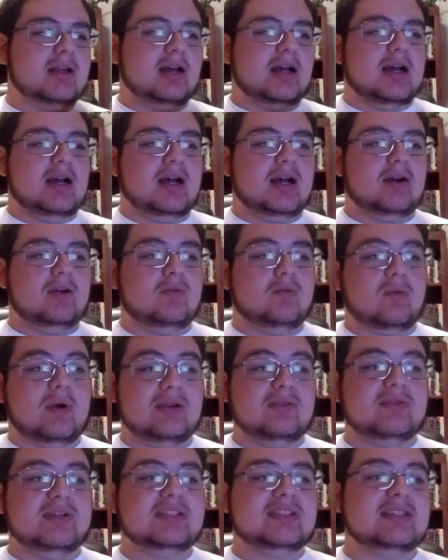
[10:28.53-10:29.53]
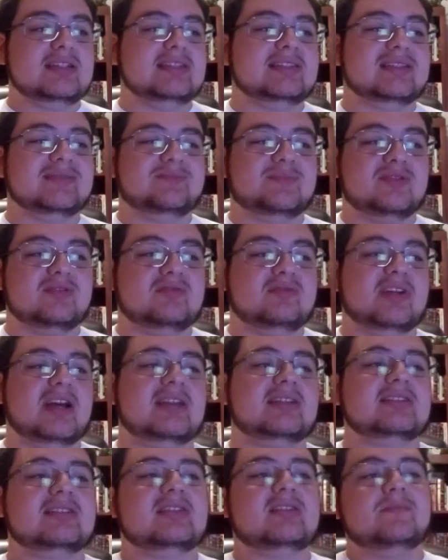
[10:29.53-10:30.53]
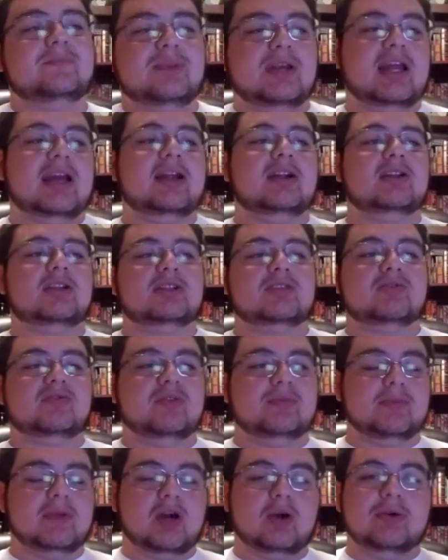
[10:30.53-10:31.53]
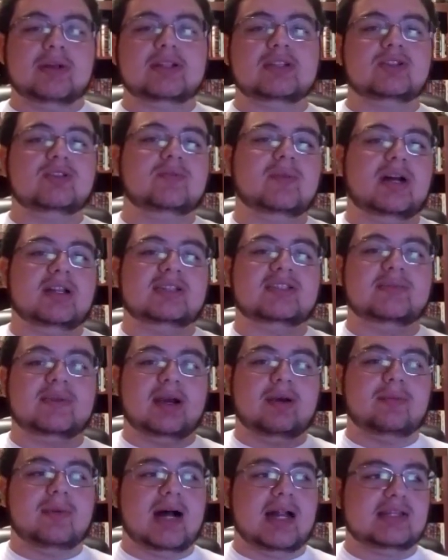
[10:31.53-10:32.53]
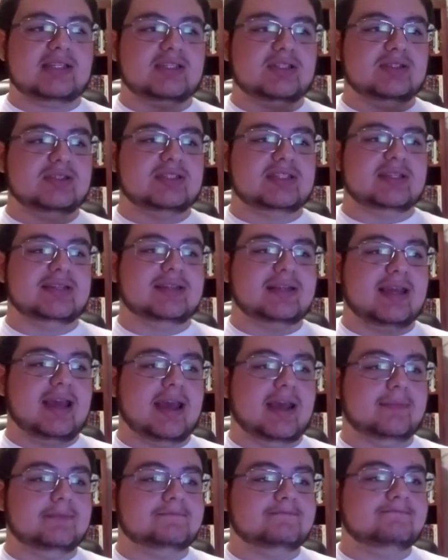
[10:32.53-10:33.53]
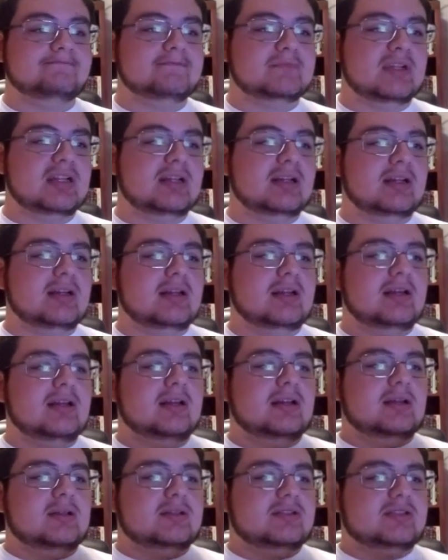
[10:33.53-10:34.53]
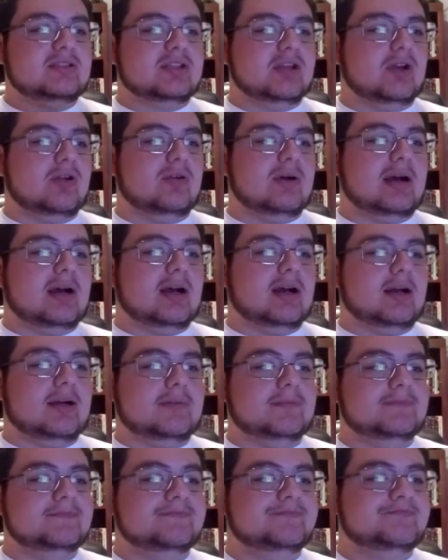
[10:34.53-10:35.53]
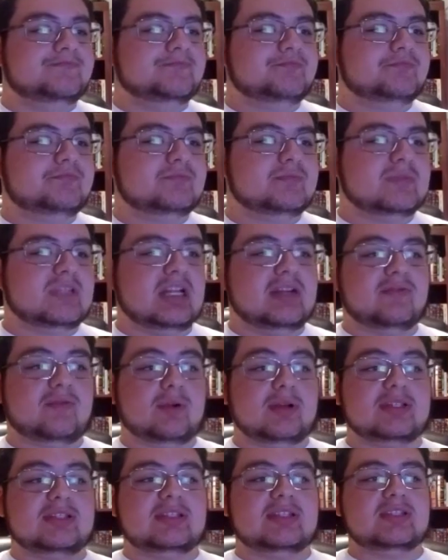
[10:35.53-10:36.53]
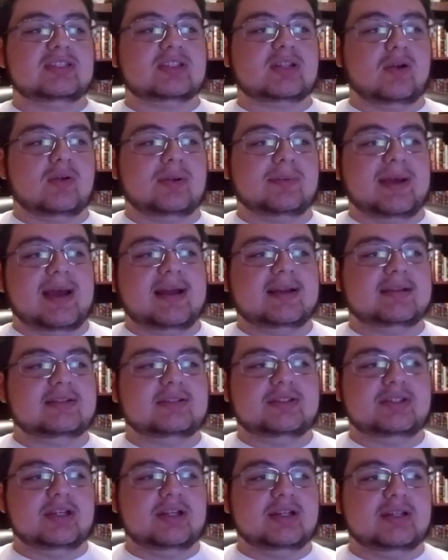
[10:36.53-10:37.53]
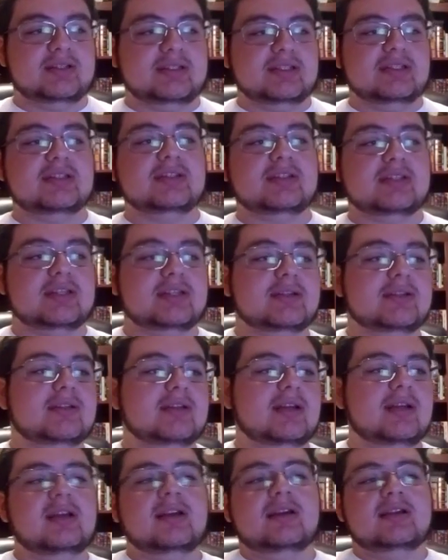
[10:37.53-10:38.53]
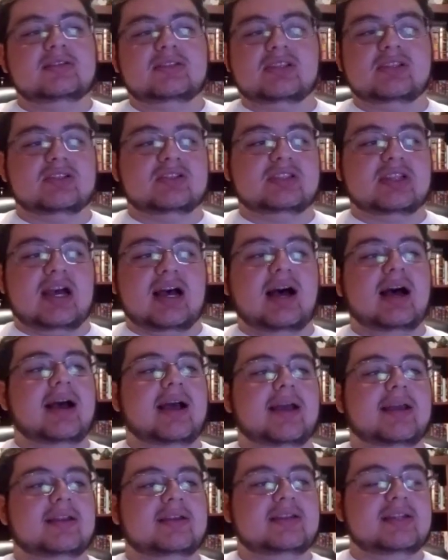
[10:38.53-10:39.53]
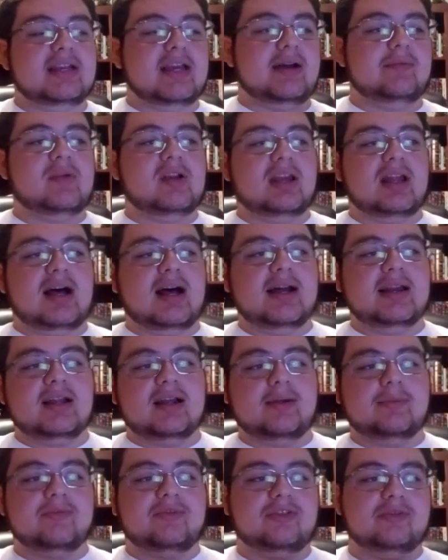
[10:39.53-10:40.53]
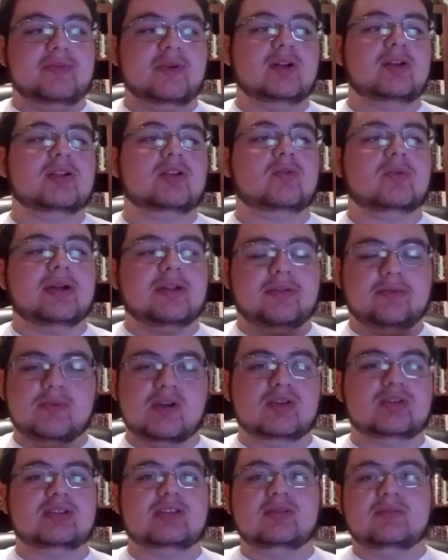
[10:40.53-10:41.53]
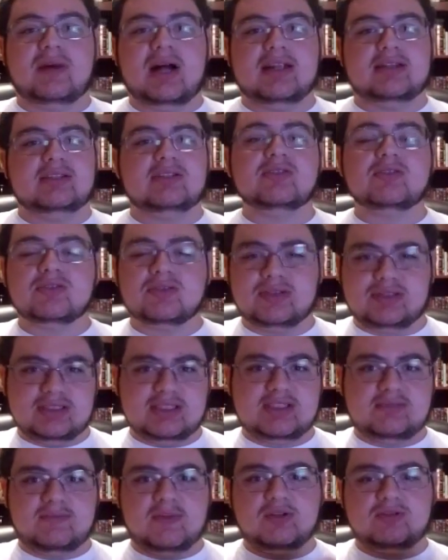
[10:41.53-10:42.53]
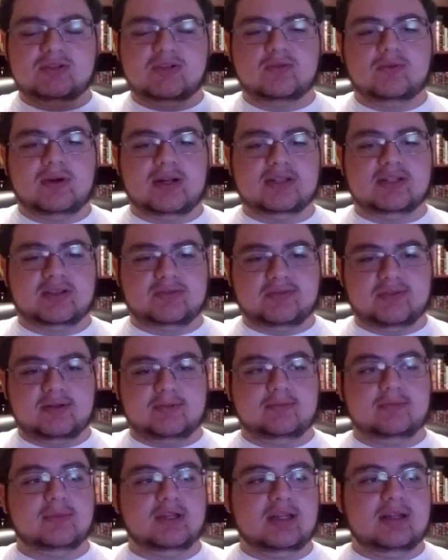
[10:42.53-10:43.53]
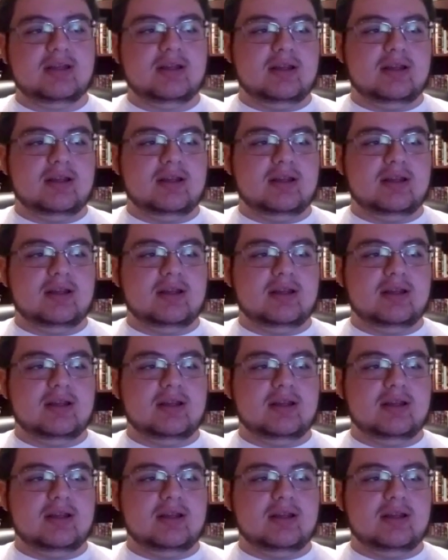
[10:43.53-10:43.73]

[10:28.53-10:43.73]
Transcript: One reason is it prevents the players from knowing too much about monsters in-game. So, for instance, going back to D&D, since I DM a lot, I'm familiar with most of the monsters, or at least most of the ones from